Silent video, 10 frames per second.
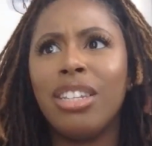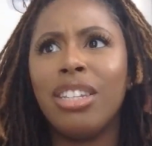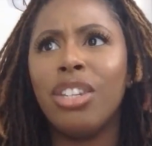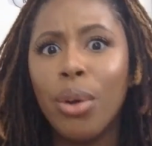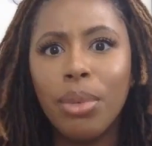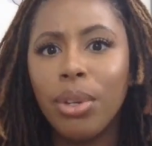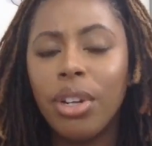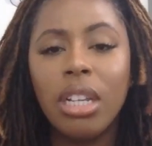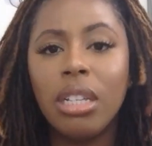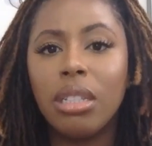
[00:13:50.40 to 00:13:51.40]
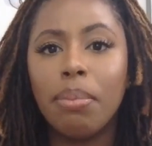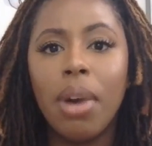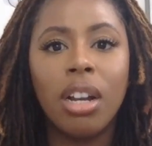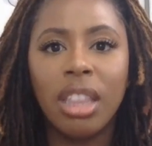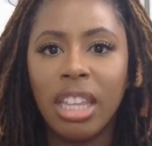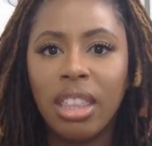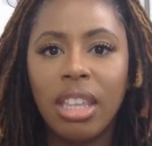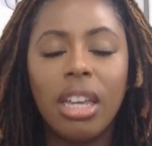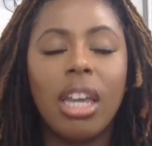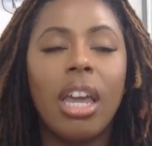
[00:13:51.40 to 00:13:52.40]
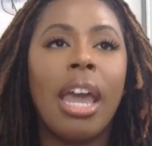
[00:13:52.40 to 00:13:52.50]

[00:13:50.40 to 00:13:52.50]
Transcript: No community is monolithic.